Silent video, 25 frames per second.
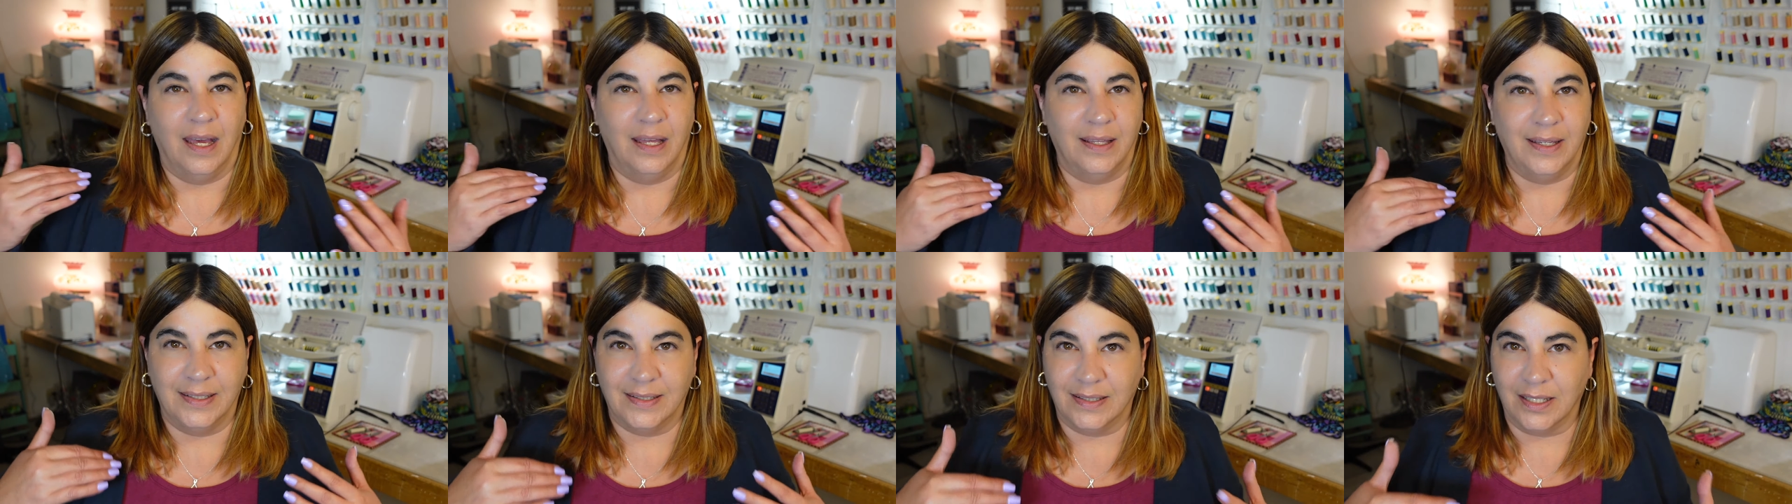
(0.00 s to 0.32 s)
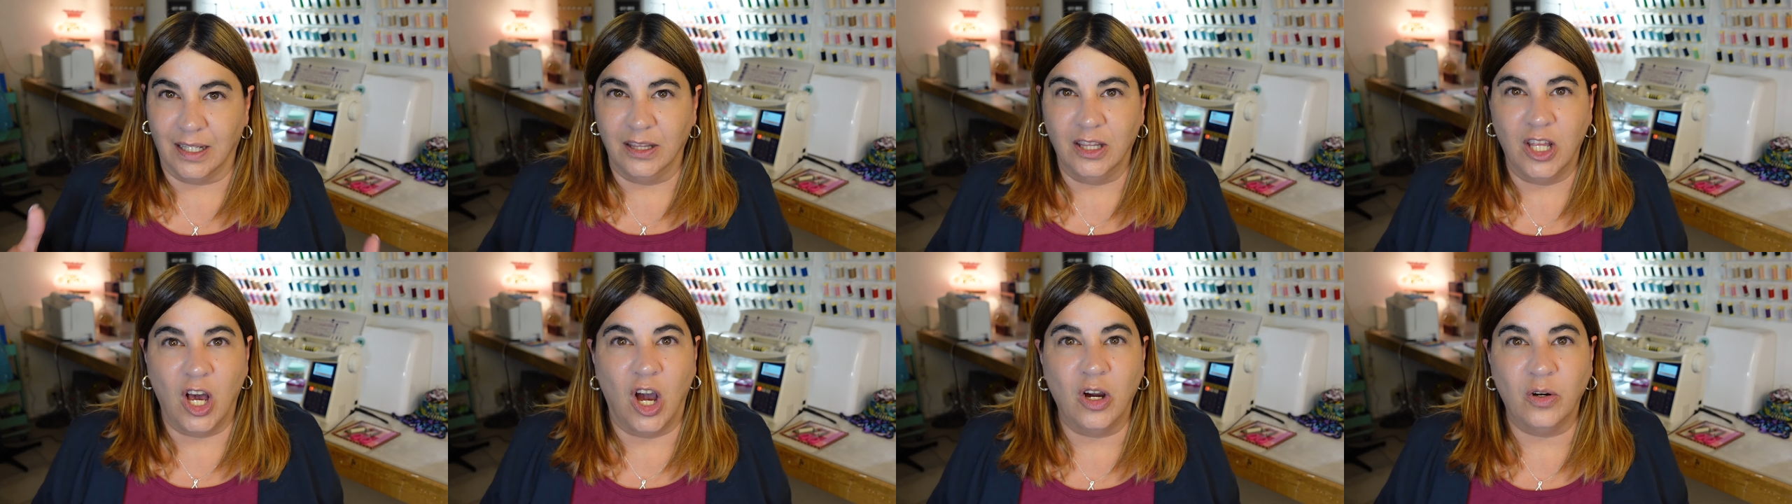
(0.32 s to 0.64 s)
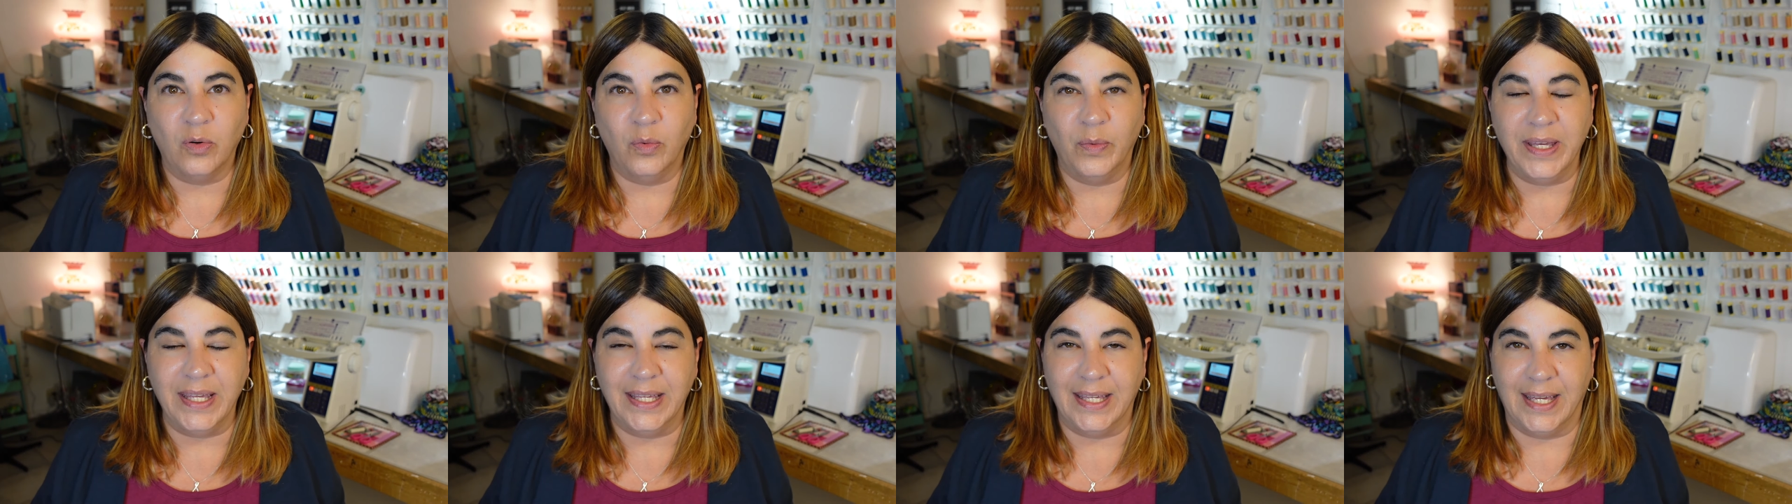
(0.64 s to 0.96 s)
it's a
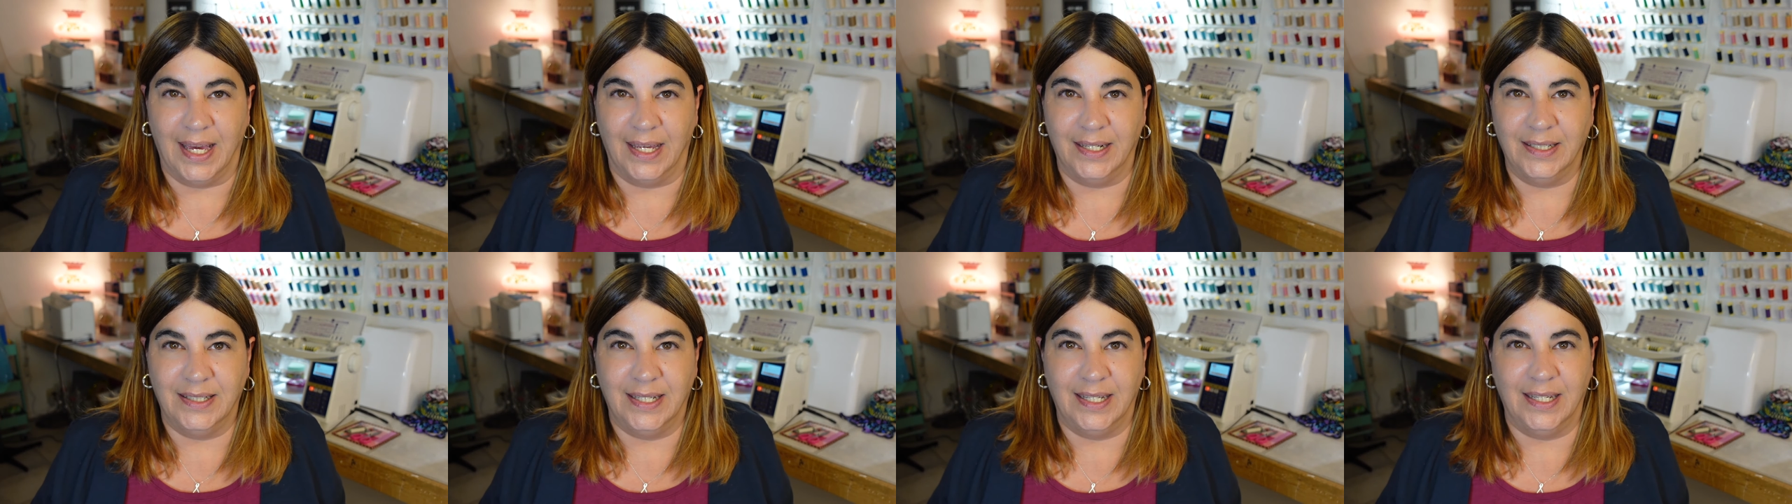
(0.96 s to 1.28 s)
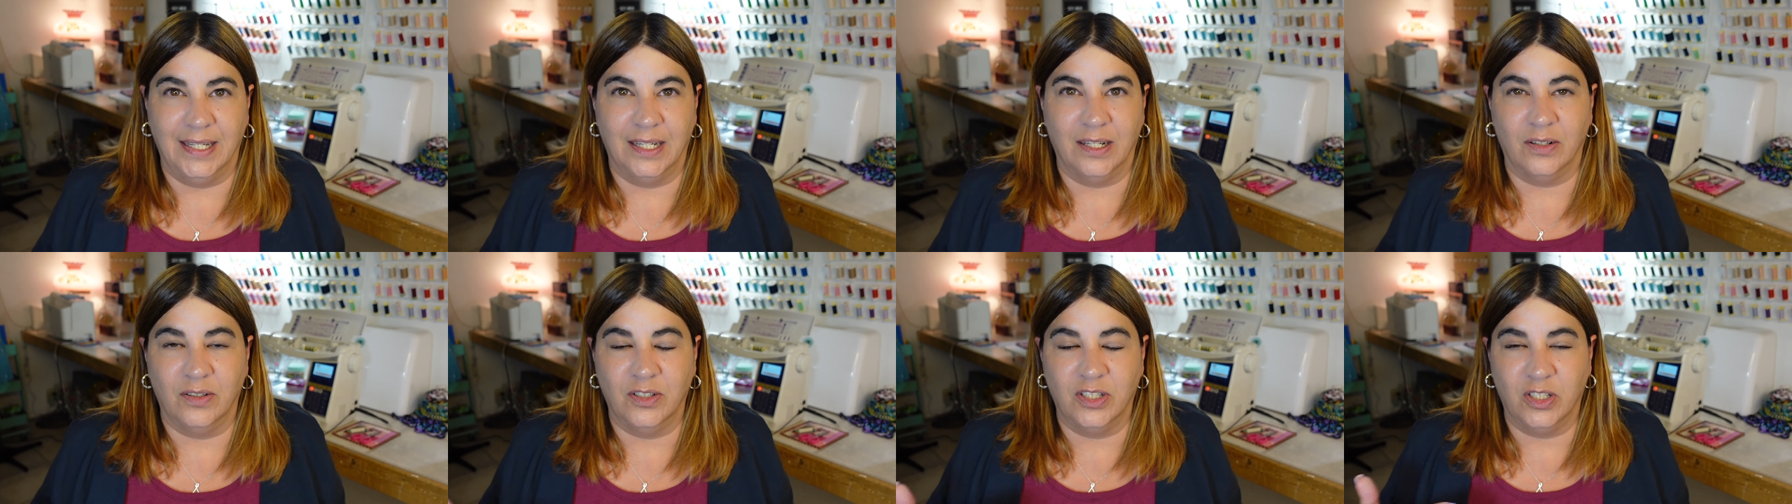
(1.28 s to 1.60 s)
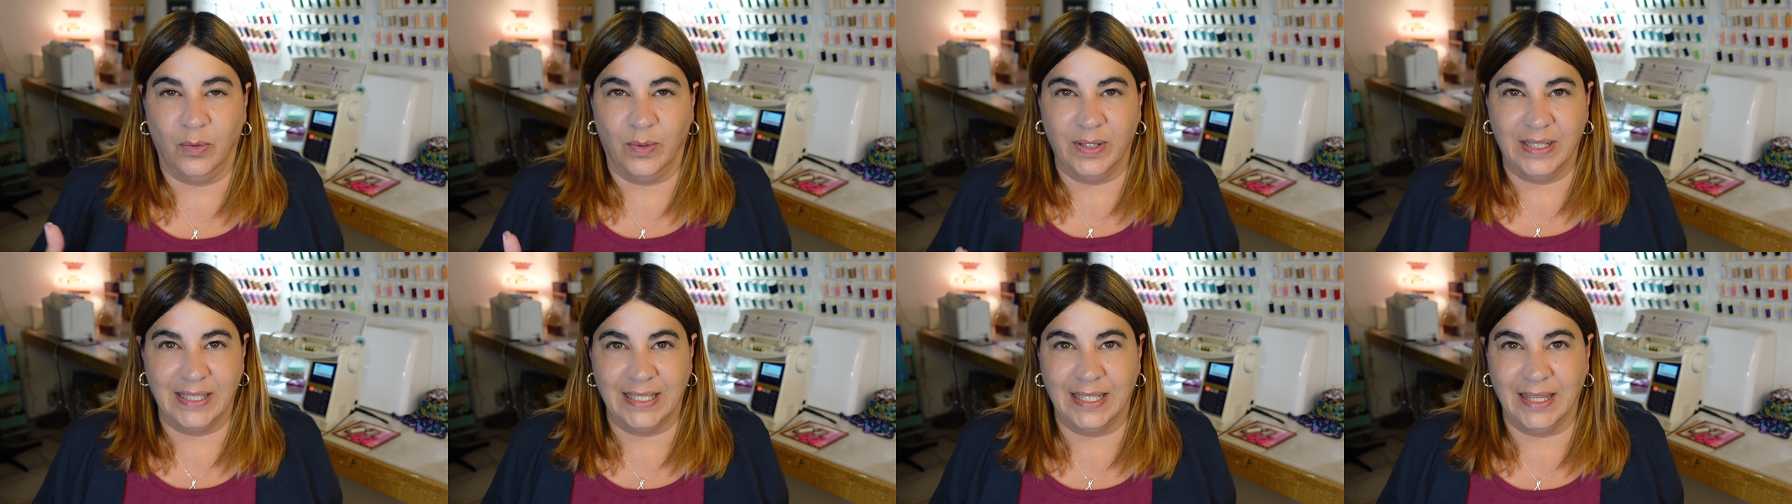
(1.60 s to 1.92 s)
long weekend here,
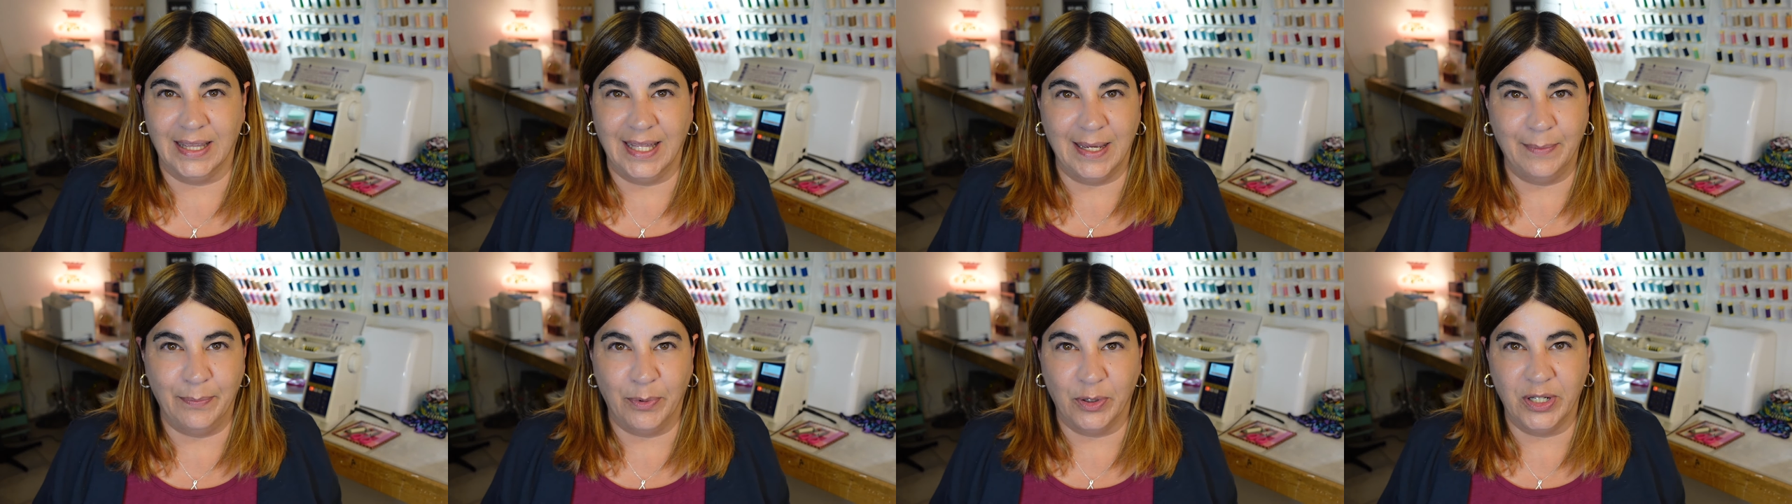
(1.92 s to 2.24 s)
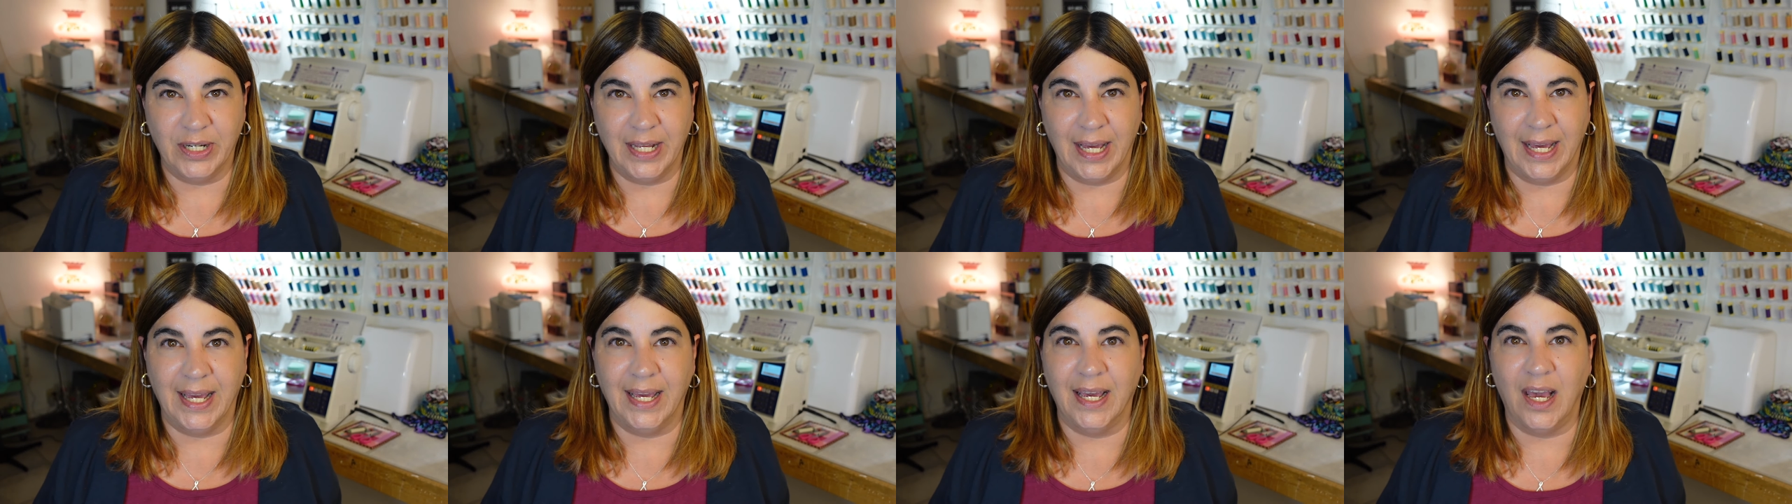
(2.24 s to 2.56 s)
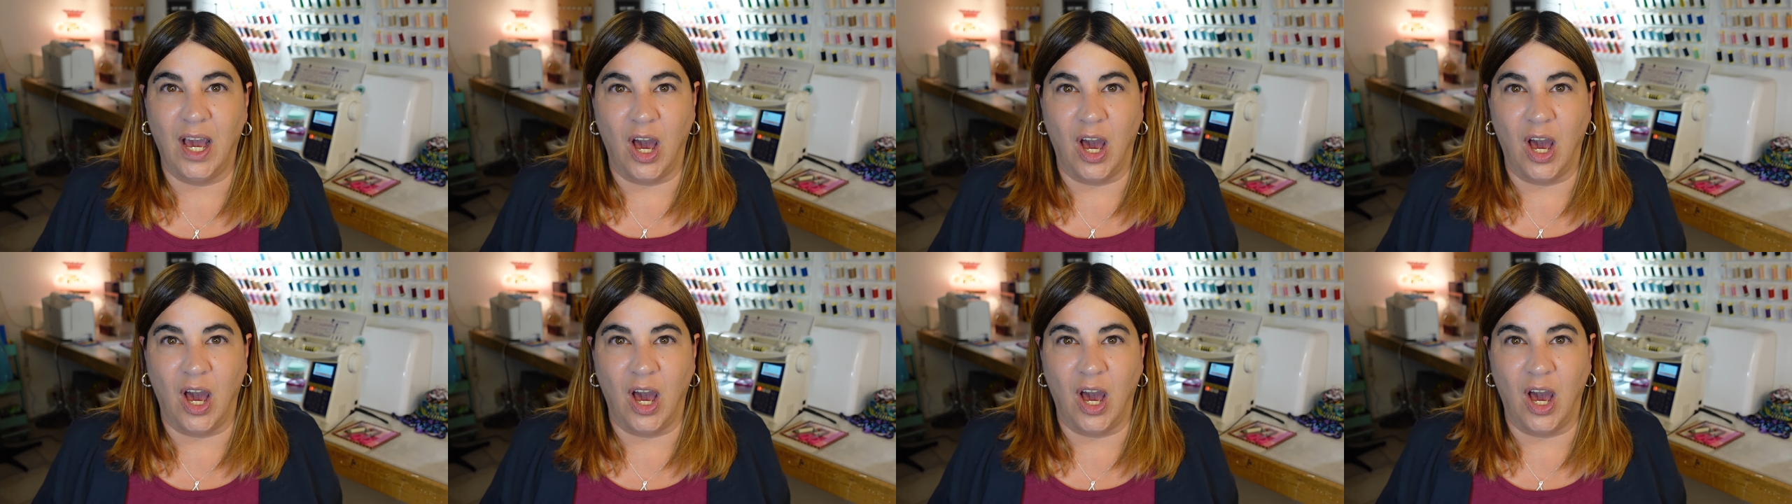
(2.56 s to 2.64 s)
so it's Labor Day